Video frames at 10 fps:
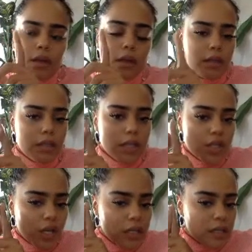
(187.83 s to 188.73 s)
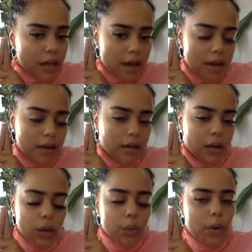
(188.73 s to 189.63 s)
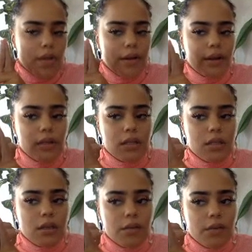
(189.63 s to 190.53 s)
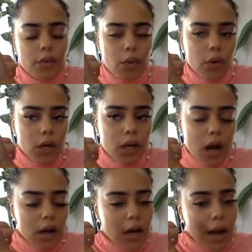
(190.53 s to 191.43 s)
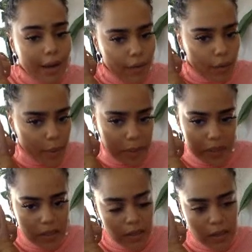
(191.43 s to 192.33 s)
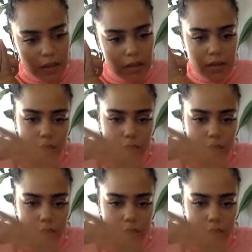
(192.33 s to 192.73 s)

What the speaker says: a DJ set, whether it's for archival purposes.